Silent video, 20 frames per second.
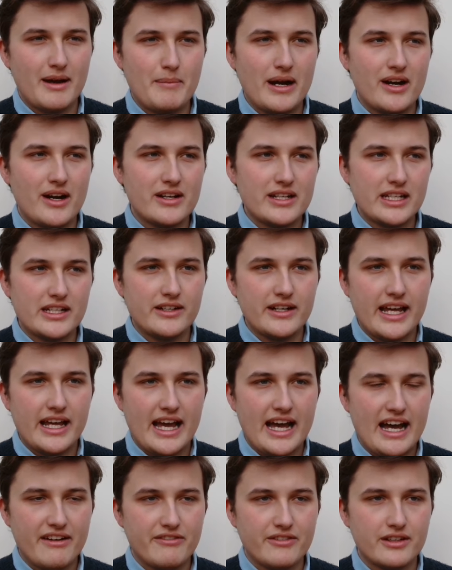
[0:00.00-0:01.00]
about a year and a
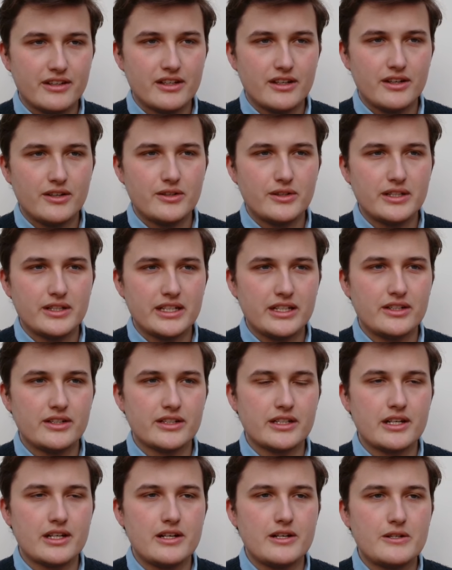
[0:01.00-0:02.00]
half ago, a year
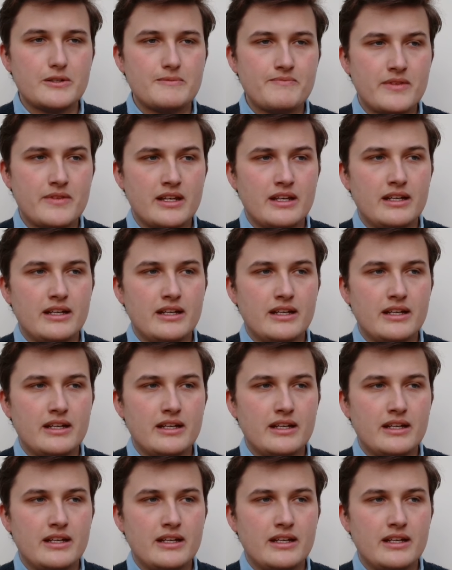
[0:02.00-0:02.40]
ago.